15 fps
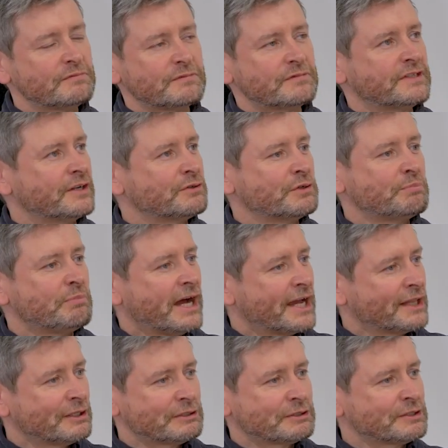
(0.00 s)
Start doing
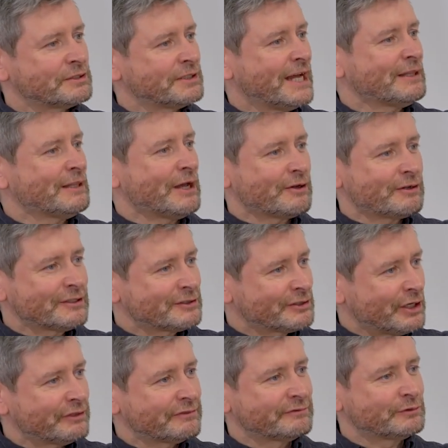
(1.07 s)
pilots, start learning
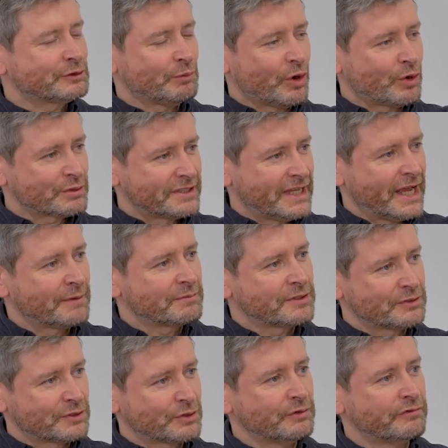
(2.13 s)
stuff, small steps
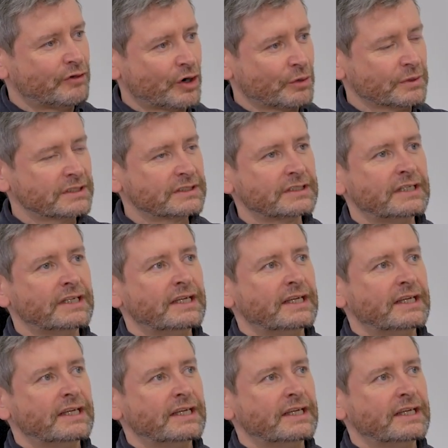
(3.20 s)
as you go forward.